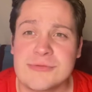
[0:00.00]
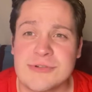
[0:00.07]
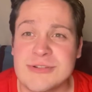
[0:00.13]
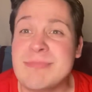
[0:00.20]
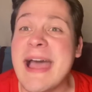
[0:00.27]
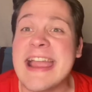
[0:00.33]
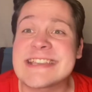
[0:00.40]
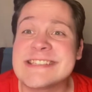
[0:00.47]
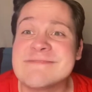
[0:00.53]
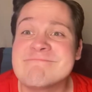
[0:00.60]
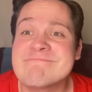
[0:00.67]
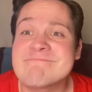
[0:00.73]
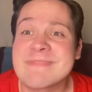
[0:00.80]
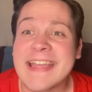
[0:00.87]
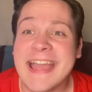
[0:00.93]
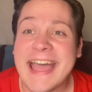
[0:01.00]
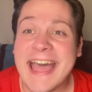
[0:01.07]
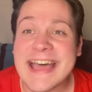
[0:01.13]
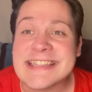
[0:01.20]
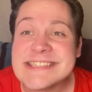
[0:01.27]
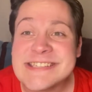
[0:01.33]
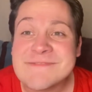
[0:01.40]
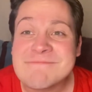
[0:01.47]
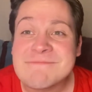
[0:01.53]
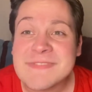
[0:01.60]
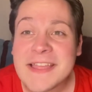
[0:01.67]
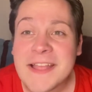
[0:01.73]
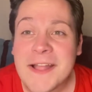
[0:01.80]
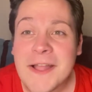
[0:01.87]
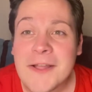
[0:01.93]
respect. And
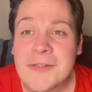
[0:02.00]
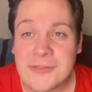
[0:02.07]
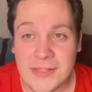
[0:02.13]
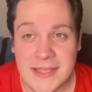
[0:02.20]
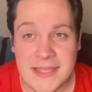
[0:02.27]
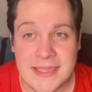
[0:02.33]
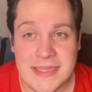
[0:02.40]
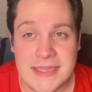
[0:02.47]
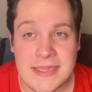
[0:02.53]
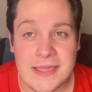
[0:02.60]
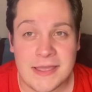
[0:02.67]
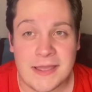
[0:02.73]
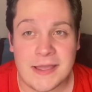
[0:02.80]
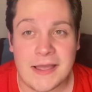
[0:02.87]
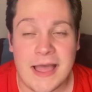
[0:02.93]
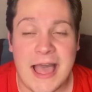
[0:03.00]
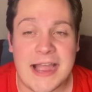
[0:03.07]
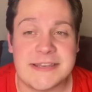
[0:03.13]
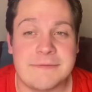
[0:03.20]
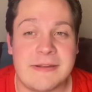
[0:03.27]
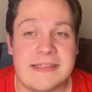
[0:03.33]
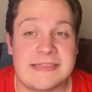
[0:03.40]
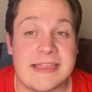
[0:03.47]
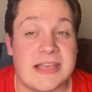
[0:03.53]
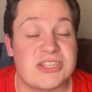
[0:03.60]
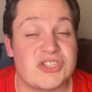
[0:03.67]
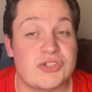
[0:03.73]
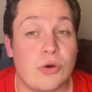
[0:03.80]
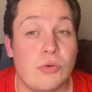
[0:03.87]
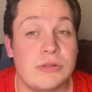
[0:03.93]
they activate their
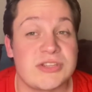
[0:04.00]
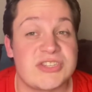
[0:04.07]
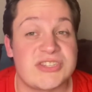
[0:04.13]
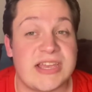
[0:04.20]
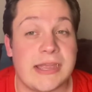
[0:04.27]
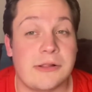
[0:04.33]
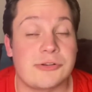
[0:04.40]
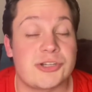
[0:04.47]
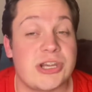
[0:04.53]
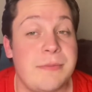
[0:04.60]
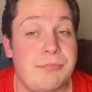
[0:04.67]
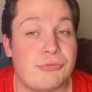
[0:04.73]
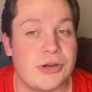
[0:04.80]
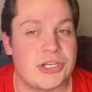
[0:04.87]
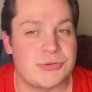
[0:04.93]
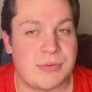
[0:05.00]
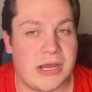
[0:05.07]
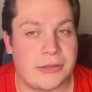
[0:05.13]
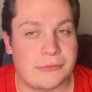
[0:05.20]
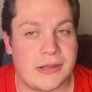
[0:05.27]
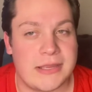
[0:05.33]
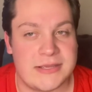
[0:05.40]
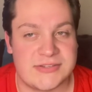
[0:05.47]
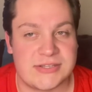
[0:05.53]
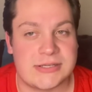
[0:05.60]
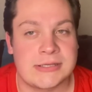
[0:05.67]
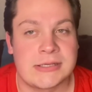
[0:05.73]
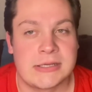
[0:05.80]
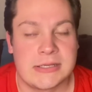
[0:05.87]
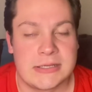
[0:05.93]
solar sail ship, which, by the way, is
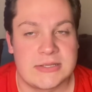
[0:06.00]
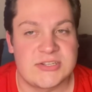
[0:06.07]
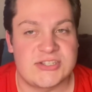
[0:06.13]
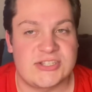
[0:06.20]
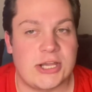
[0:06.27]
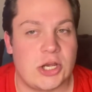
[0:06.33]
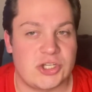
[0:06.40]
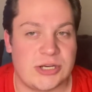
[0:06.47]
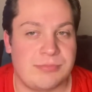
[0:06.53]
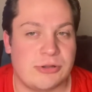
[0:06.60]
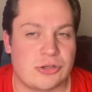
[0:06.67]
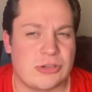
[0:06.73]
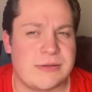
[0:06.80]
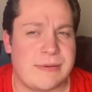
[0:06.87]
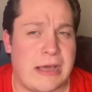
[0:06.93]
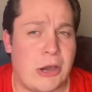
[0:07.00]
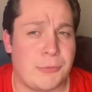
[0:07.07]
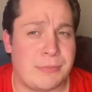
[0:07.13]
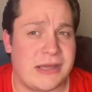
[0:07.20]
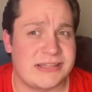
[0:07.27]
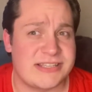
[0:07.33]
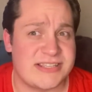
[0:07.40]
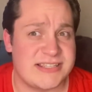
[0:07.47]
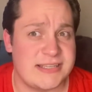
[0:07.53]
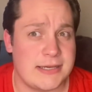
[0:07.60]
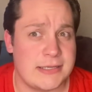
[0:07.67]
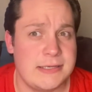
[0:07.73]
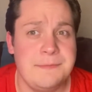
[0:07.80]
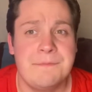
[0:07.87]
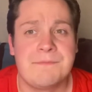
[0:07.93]
a starship literally powered by the
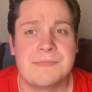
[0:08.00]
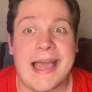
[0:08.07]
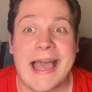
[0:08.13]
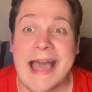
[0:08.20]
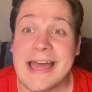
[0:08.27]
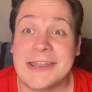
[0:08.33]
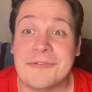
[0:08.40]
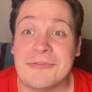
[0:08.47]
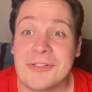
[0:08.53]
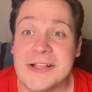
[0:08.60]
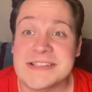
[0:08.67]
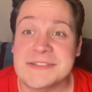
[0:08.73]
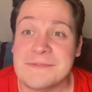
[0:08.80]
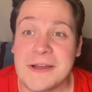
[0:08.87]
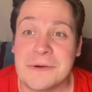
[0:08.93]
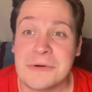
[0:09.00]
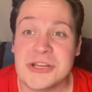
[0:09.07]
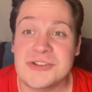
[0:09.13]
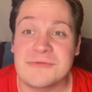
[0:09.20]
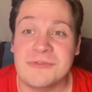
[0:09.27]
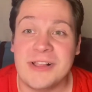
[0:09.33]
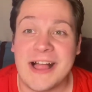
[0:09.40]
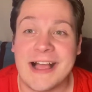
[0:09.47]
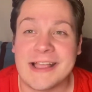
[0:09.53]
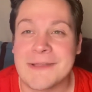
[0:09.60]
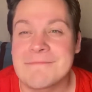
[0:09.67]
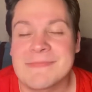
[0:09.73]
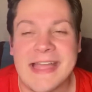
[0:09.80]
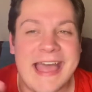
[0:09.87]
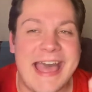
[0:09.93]
sun, and it flies the Federation flag.
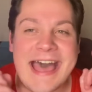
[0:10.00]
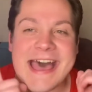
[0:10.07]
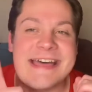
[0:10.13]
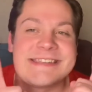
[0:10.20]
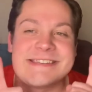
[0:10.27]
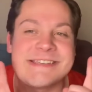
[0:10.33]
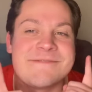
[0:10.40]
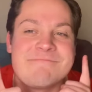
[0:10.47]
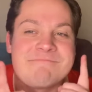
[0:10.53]
And